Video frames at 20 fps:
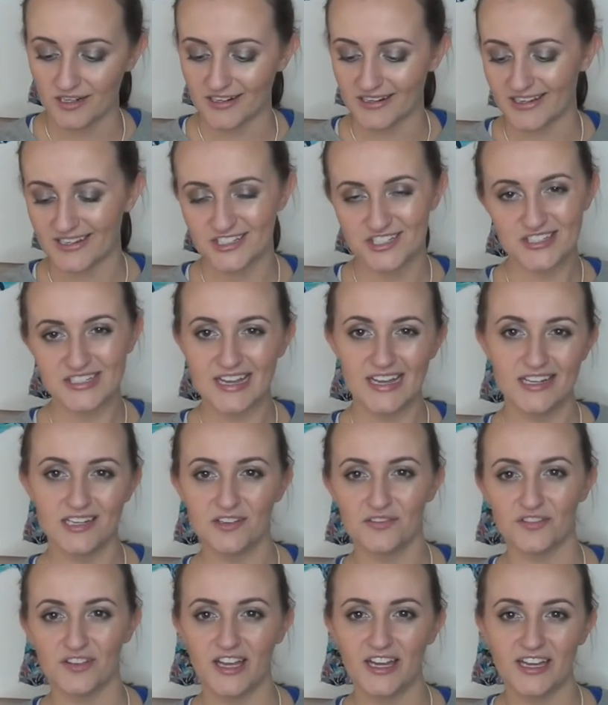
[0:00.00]
and I just kind
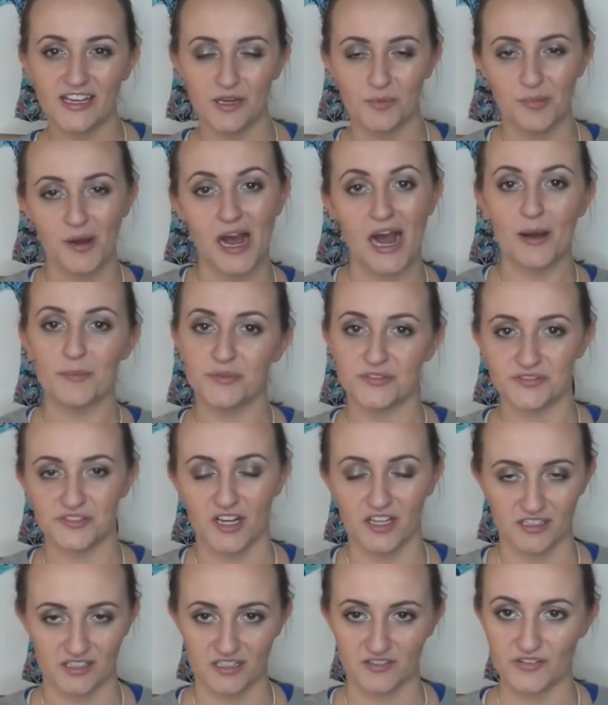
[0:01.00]
of like a pop of
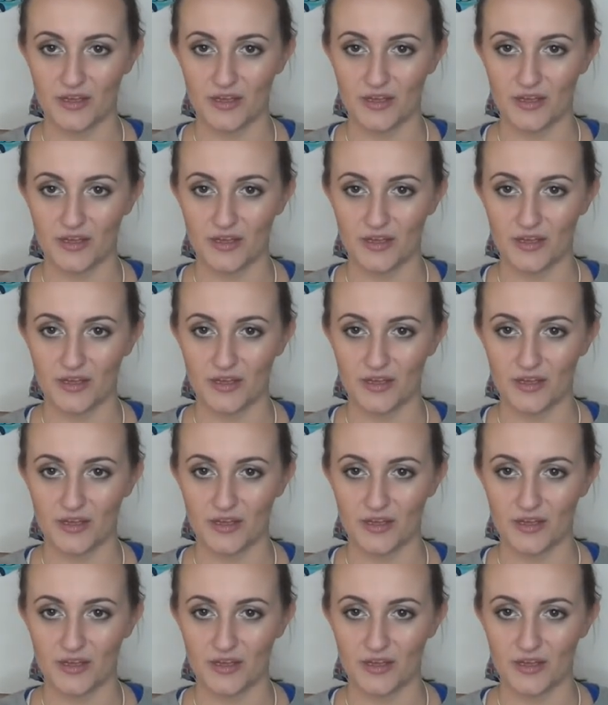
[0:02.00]
color.